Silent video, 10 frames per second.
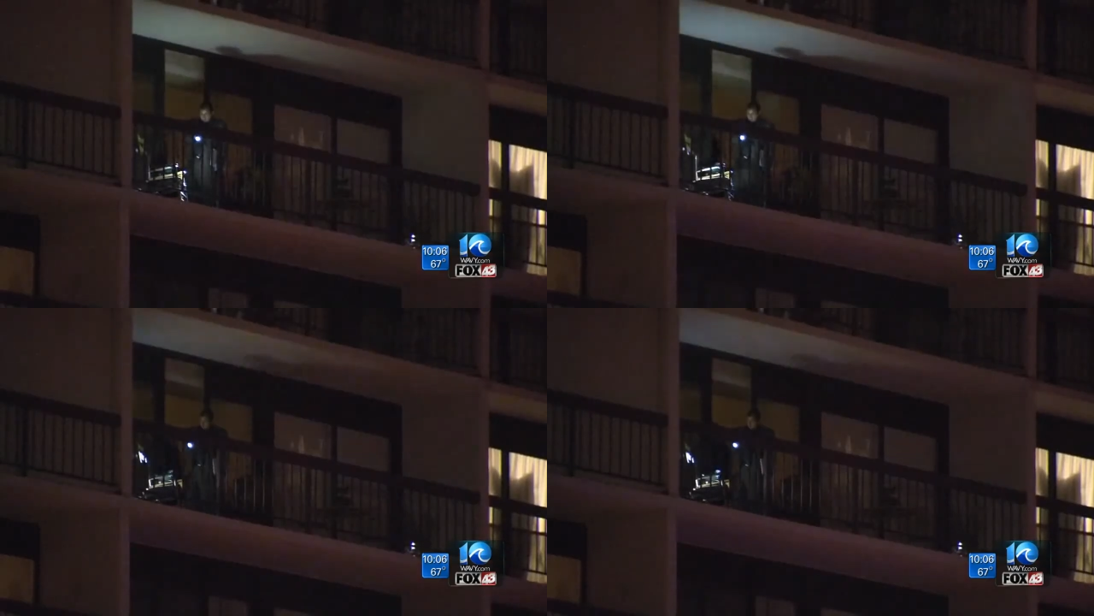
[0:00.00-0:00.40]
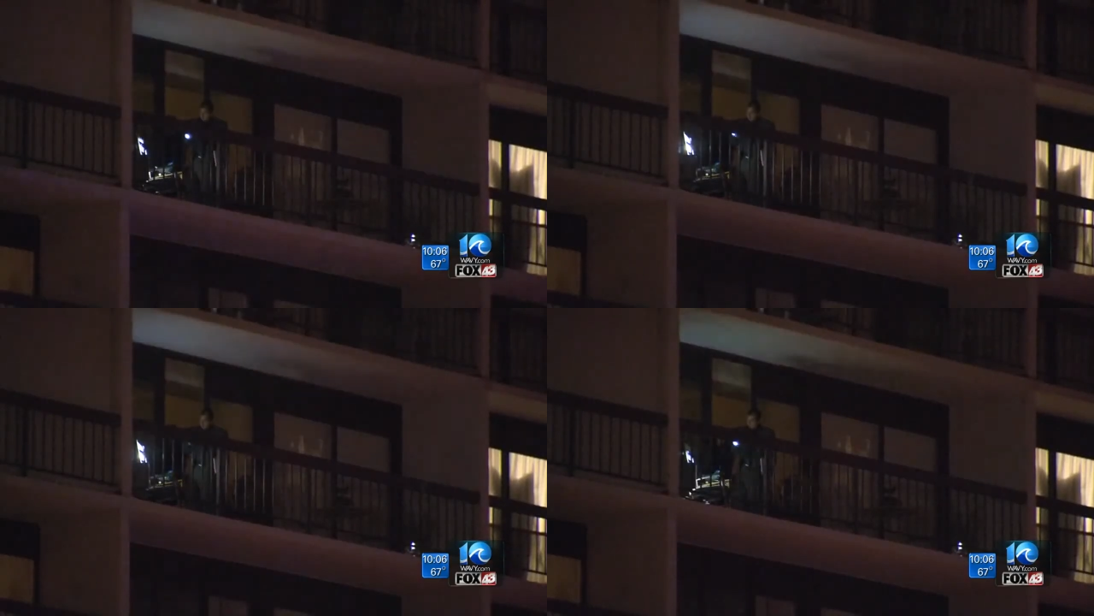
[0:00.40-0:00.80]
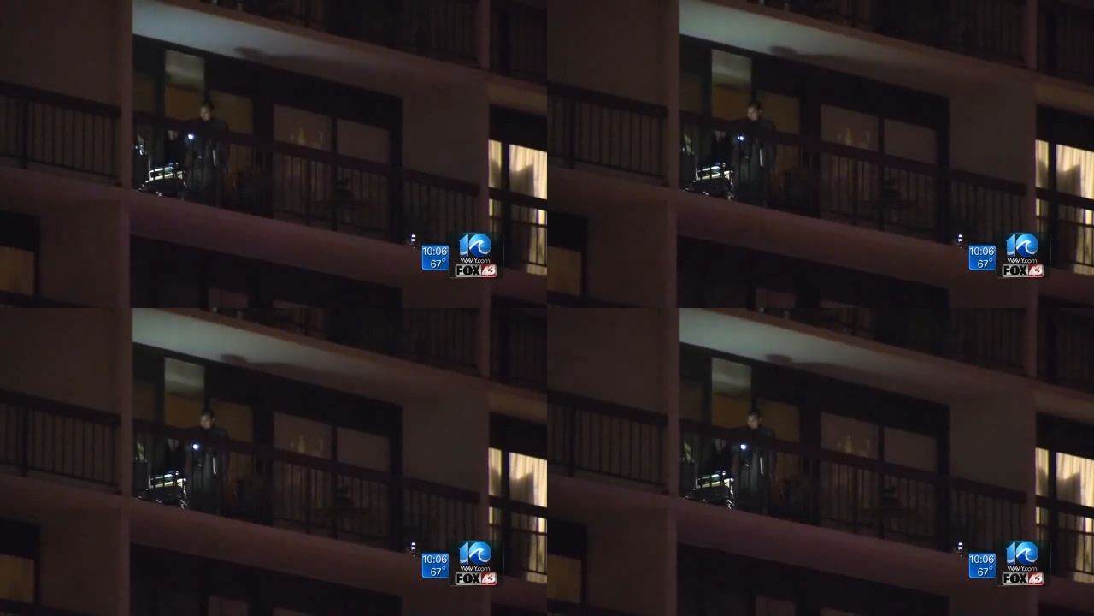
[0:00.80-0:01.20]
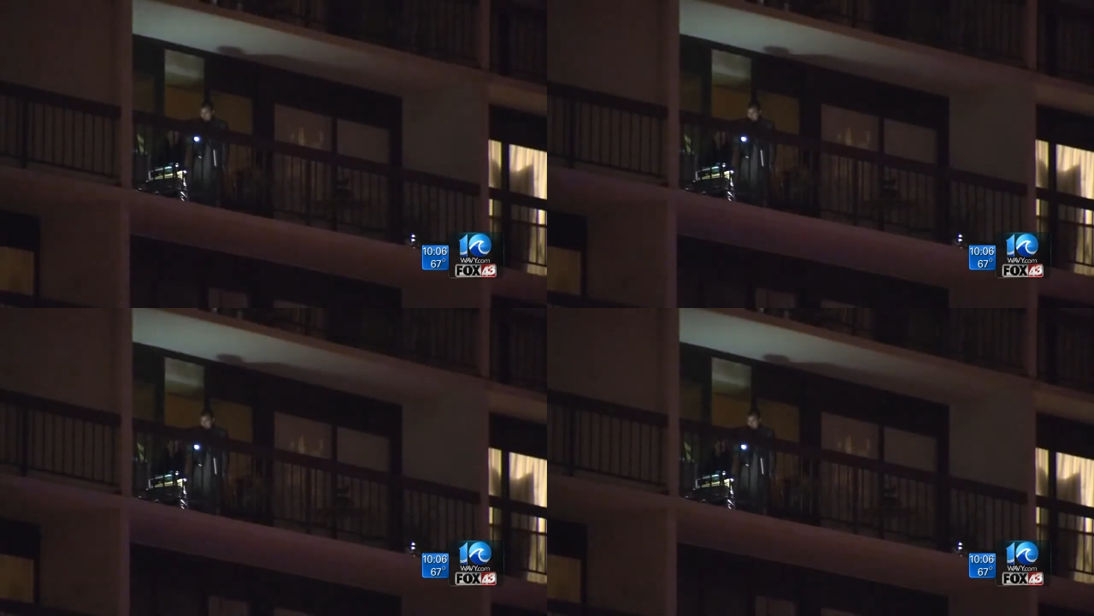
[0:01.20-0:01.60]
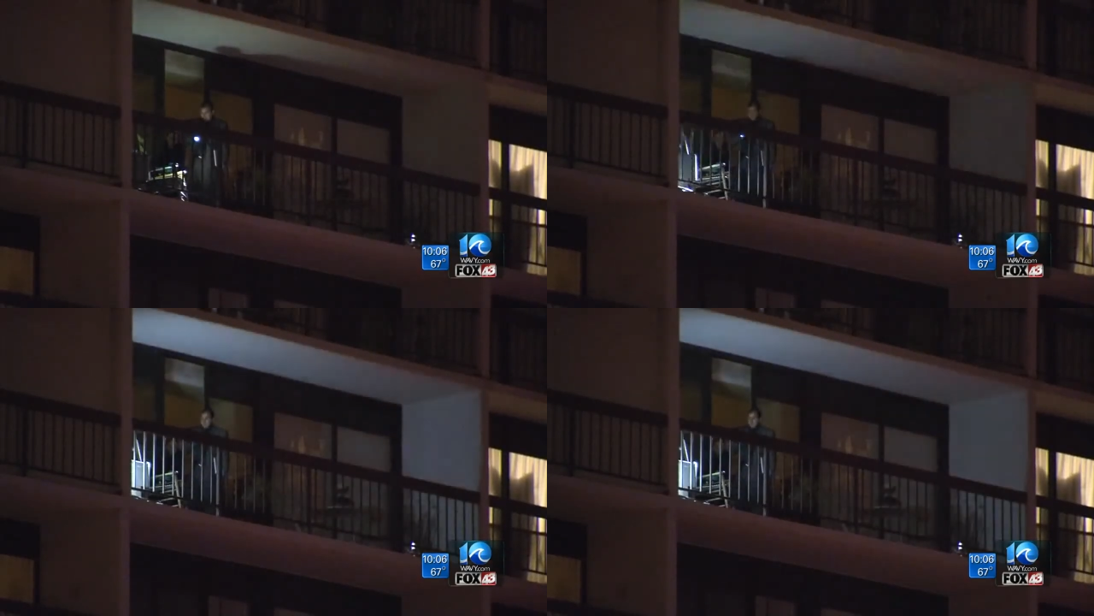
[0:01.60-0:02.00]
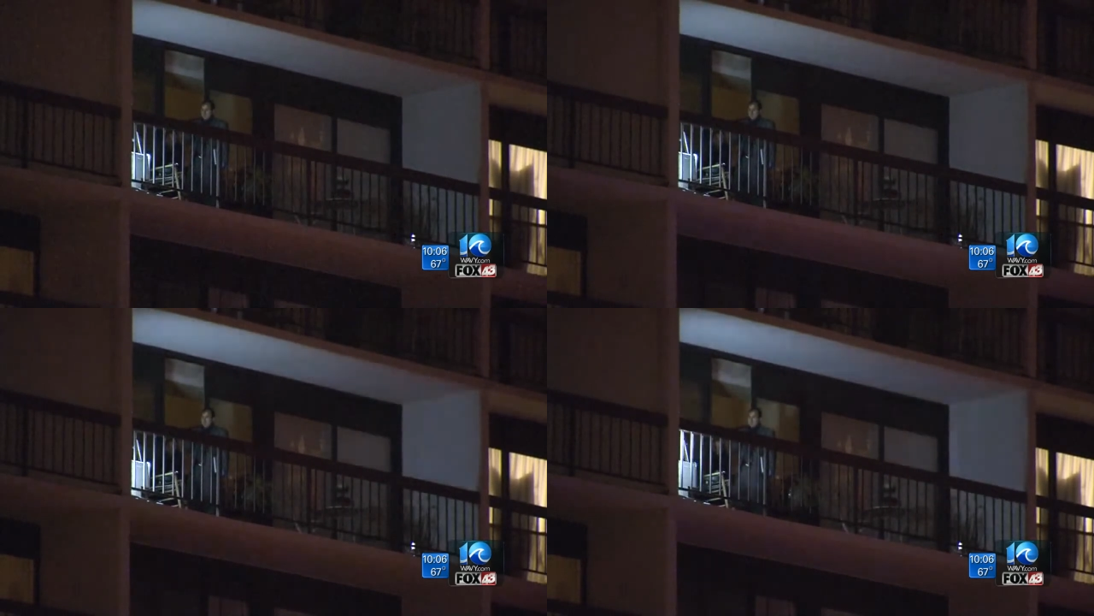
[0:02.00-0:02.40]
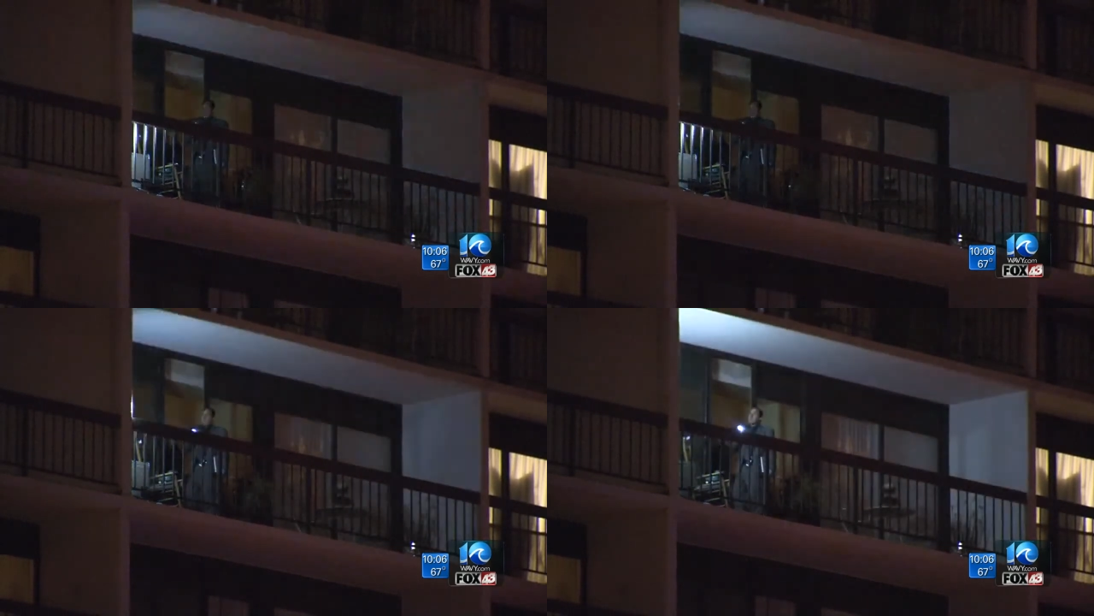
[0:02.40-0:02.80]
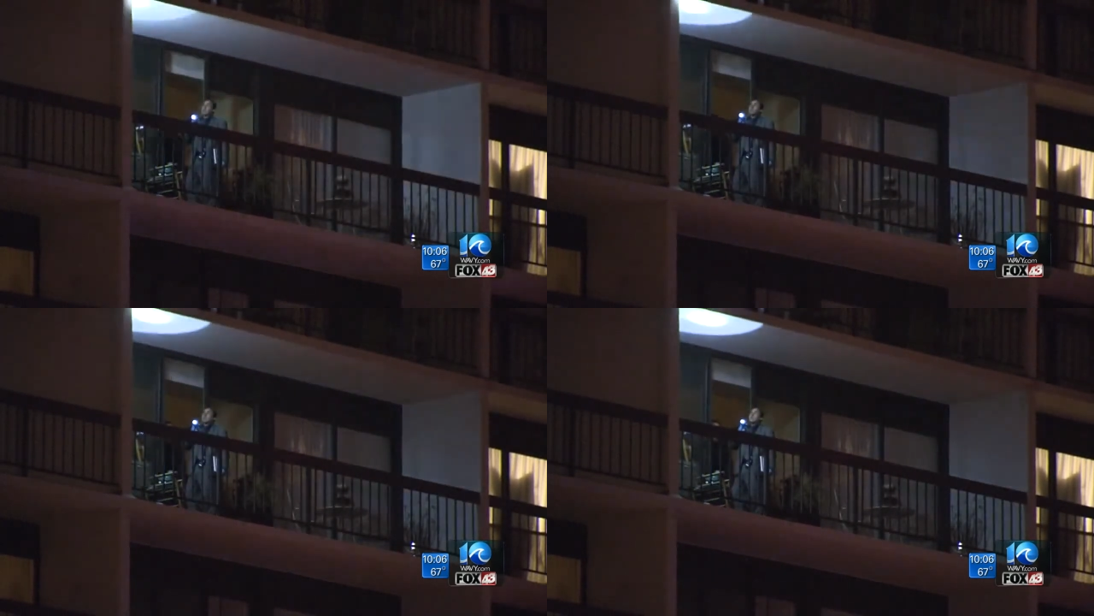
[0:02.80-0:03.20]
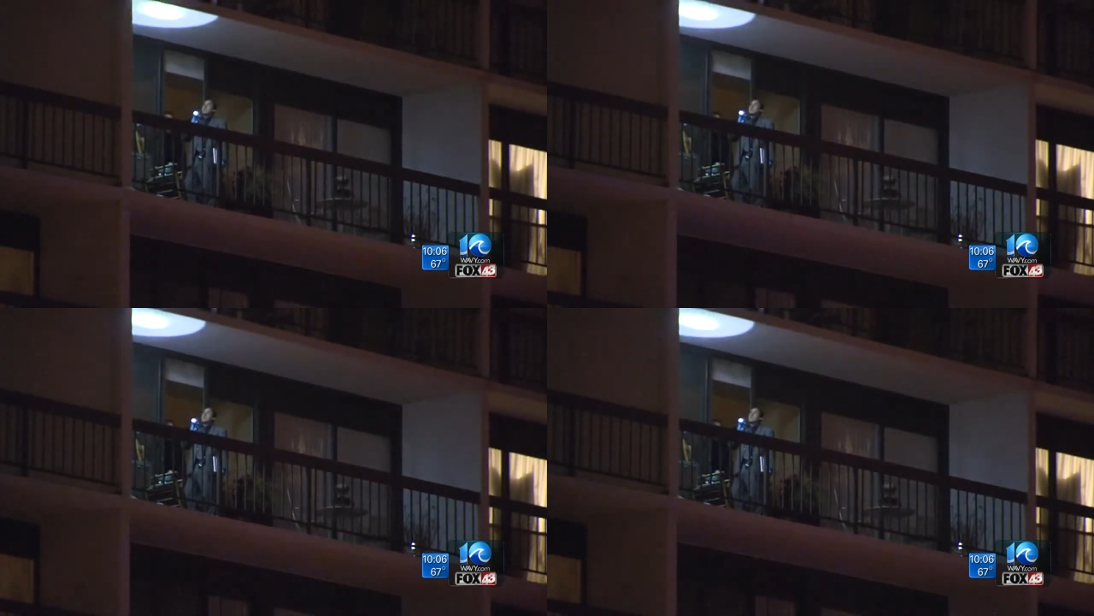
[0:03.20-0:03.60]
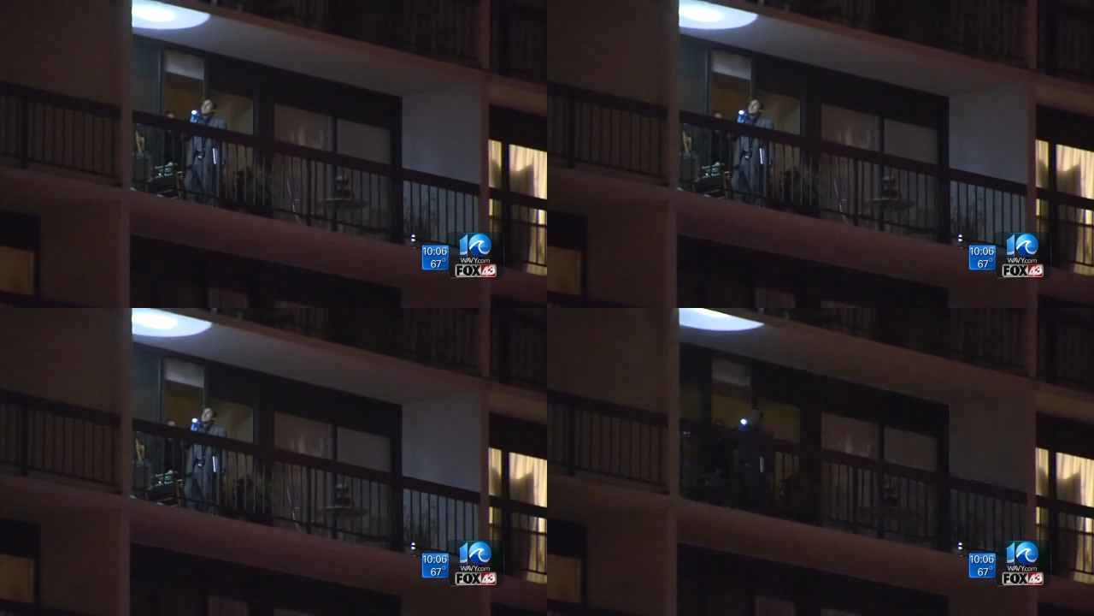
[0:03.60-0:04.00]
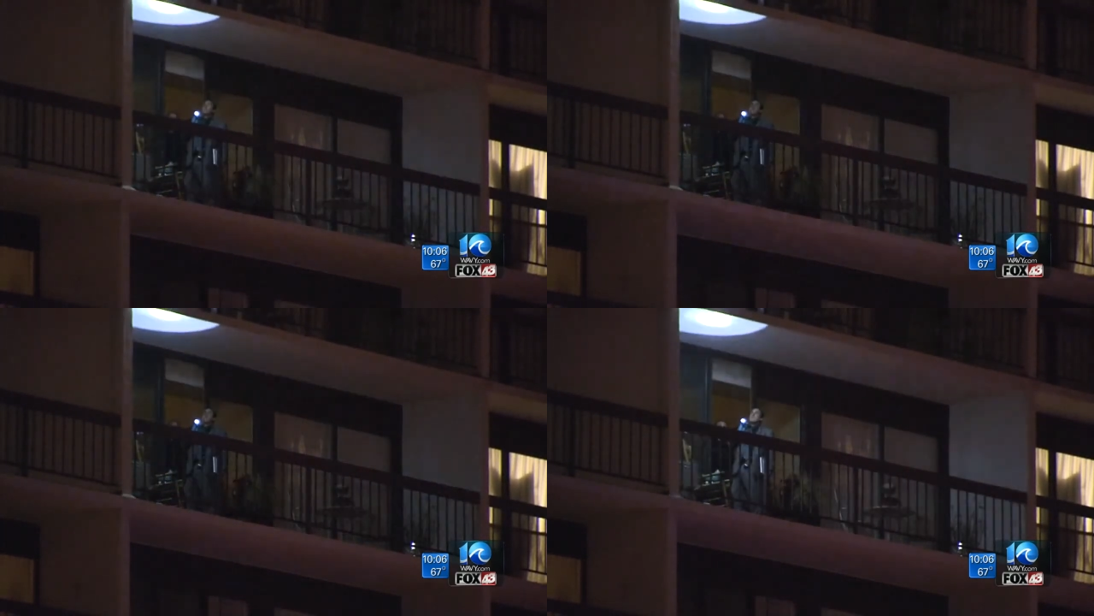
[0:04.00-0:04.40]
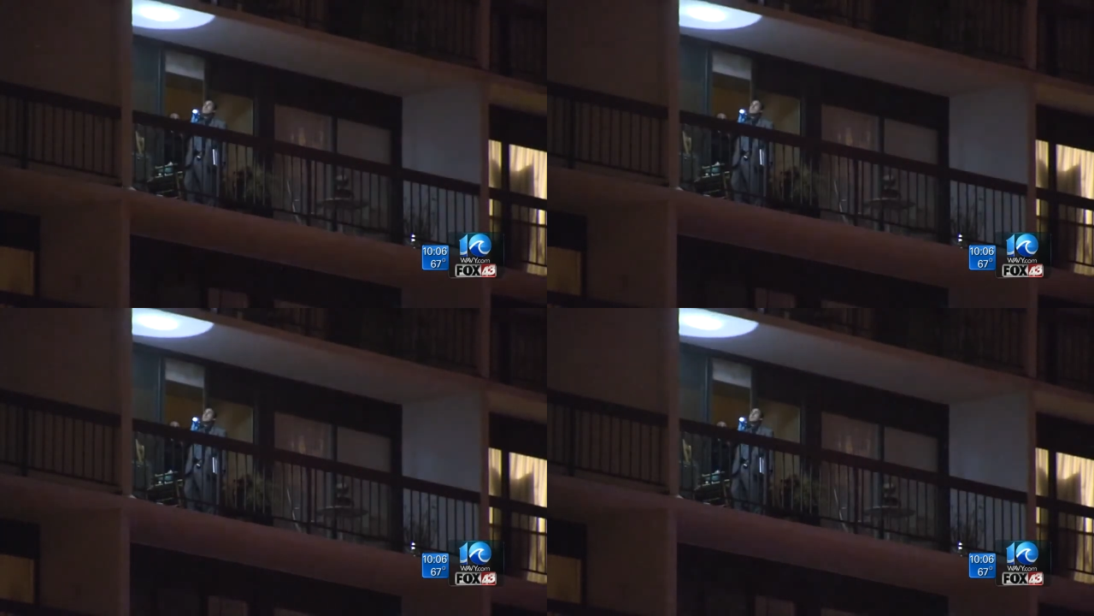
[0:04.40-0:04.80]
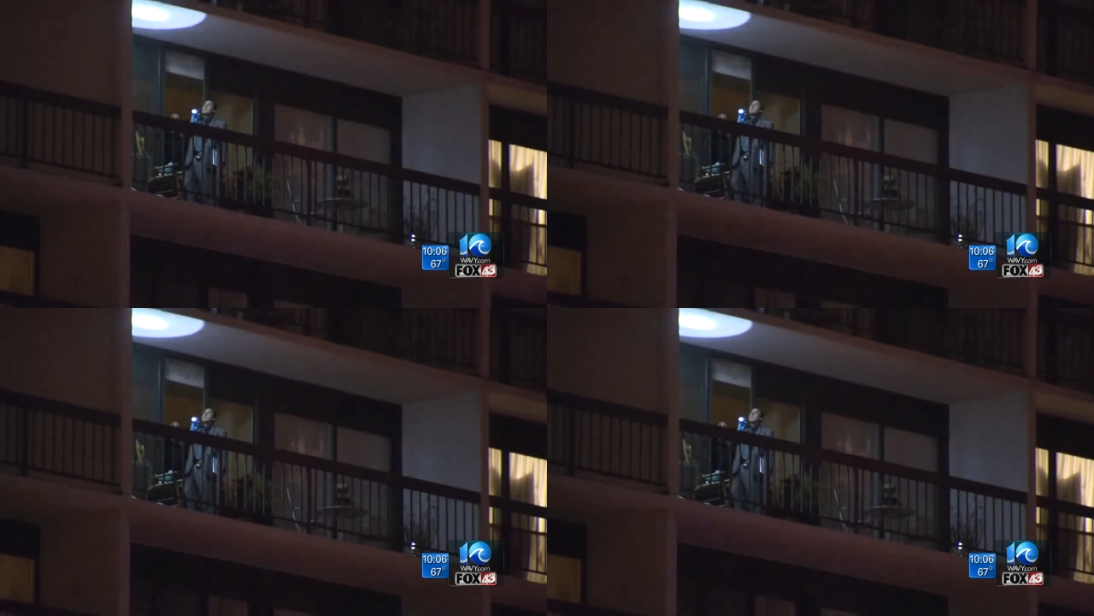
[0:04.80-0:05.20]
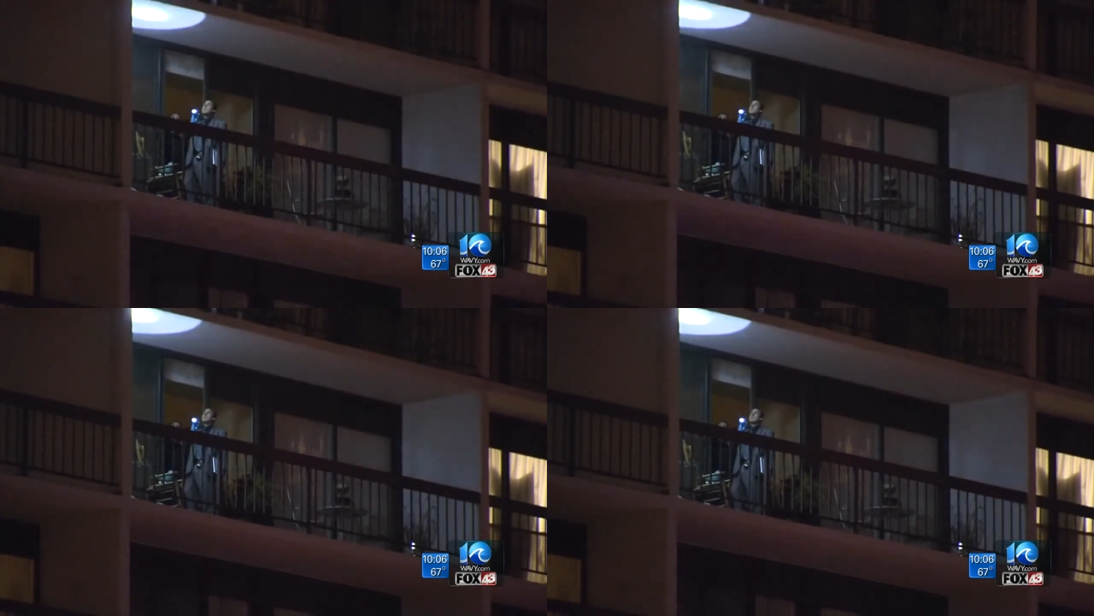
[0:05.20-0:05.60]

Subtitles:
(no speaker visible)